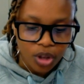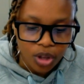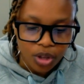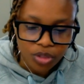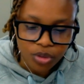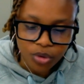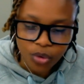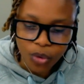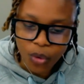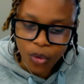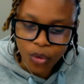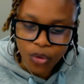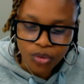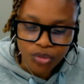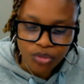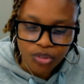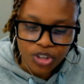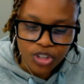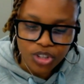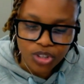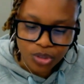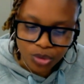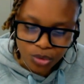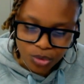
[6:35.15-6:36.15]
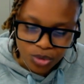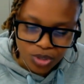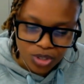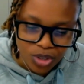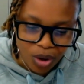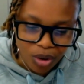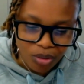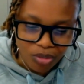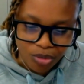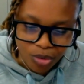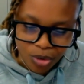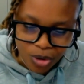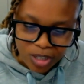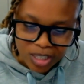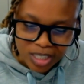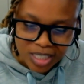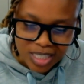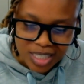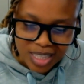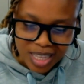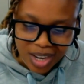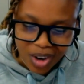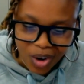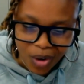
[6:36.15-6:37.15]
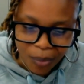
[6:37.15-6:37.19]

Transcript: through overuse of words that